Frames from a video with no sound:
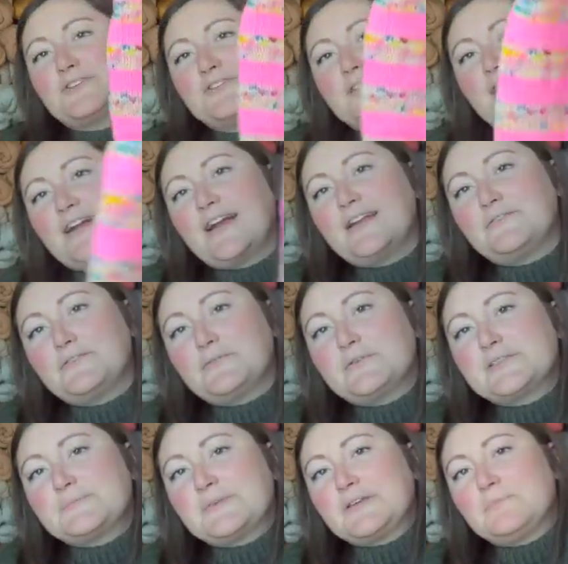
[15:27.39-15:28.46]
and that kind of
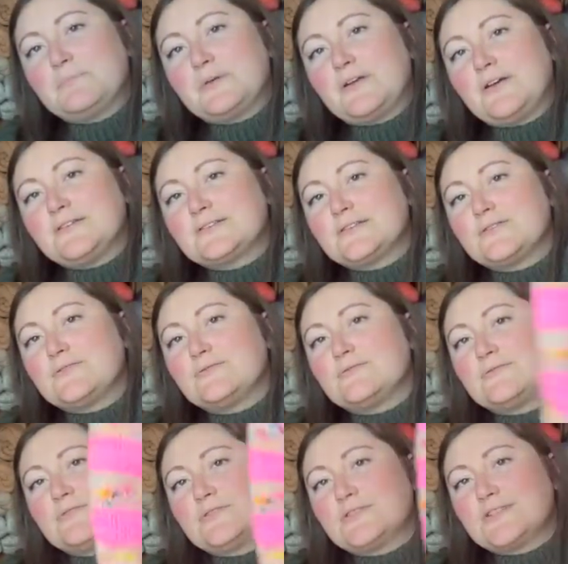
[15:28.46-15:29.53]
annoys me, but also
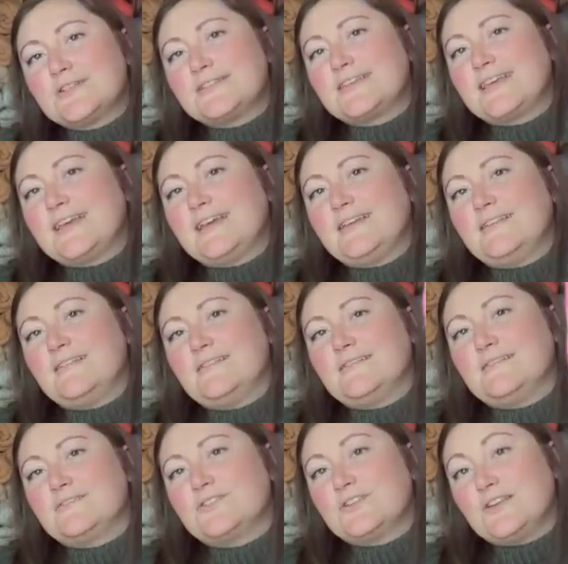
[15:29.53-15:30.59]
she's a kid.
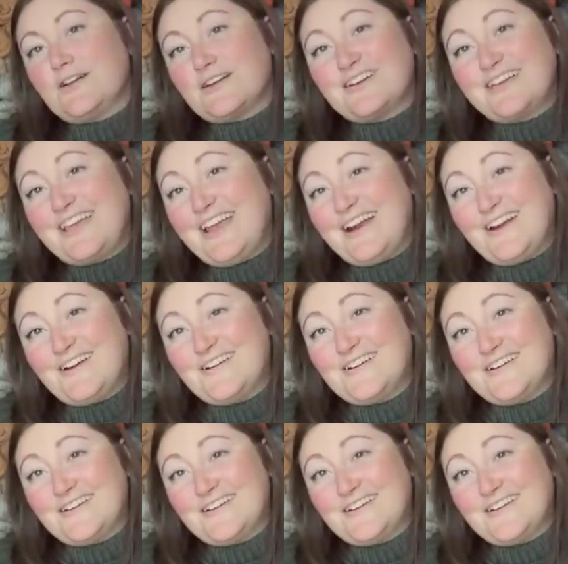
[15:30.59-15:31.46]
She's not going to care.